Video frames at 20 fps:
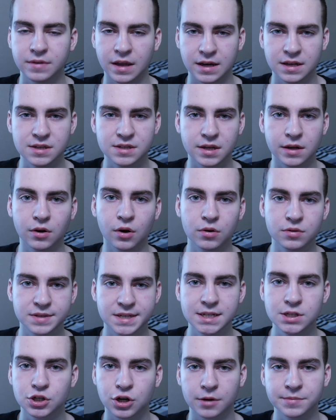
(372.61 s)
And he said, oh,
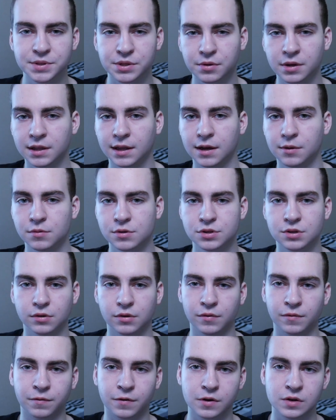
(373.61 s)
C sharp's a great language to
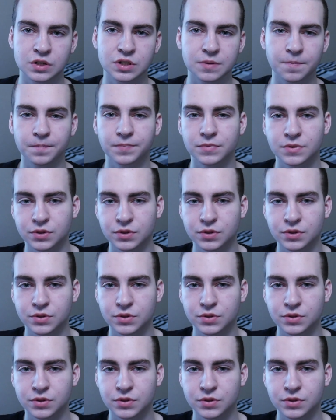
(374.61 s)
learn first.